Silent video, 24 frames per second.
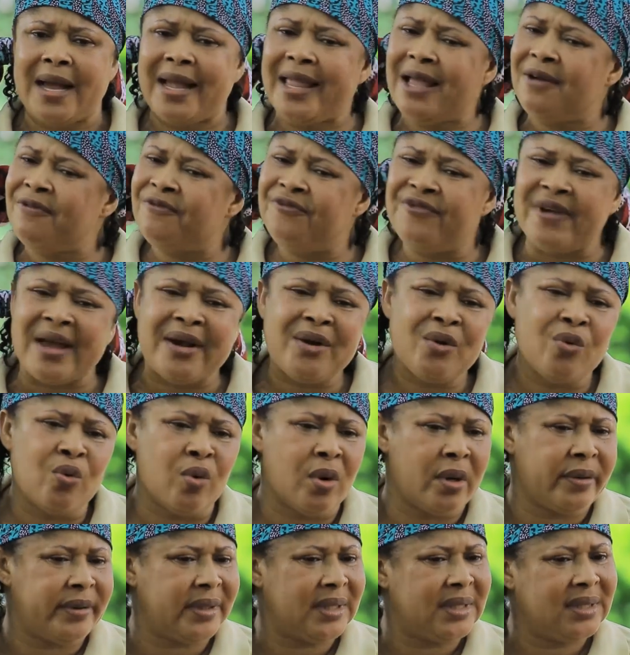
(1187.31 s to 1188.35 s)
I am very
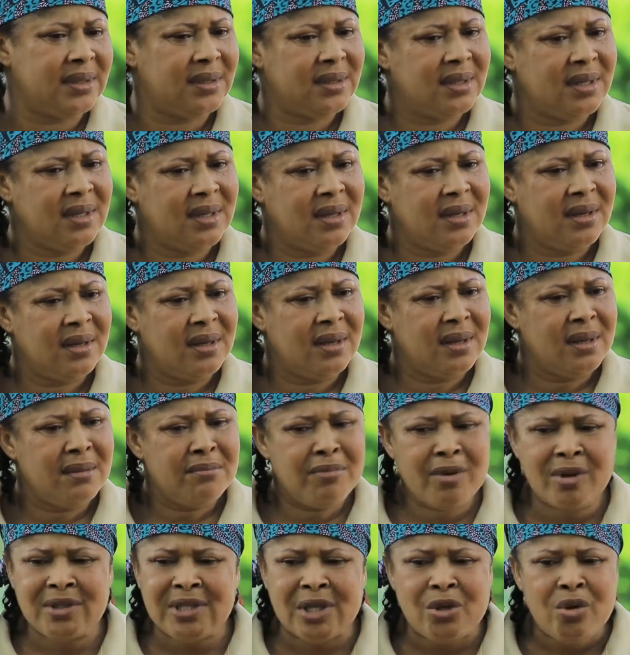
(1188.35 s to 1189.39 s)
worried.
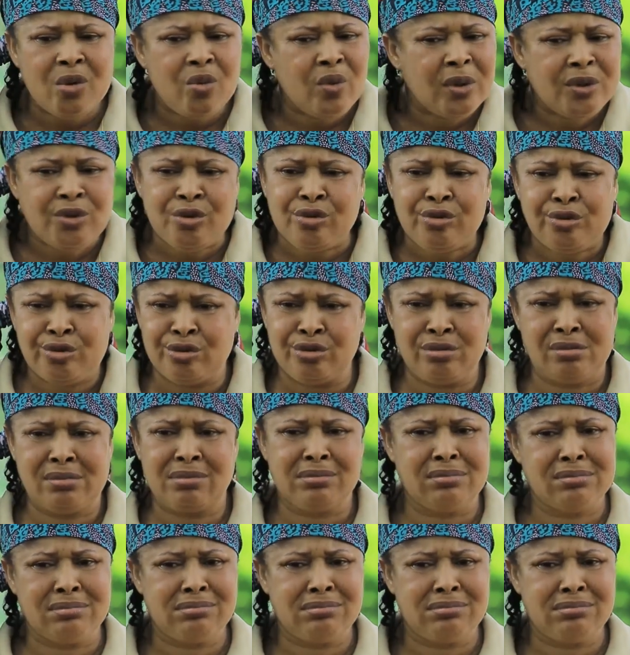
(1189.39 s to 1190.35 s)
Because I don't want you to